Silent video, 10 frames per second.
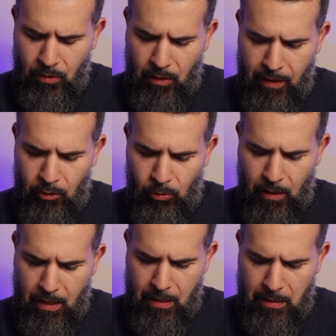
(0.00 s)

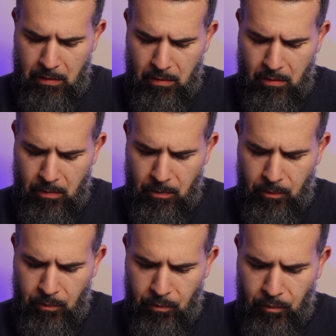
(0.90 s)
929,
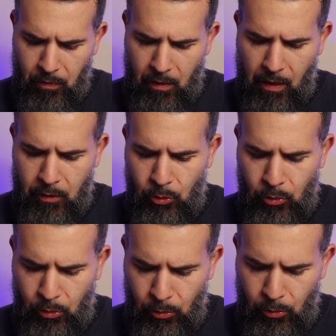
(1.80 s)

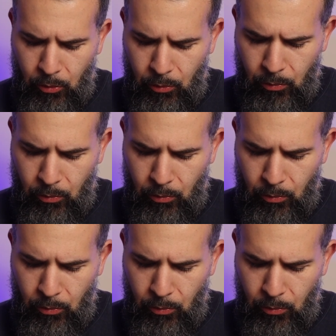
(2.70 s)
922.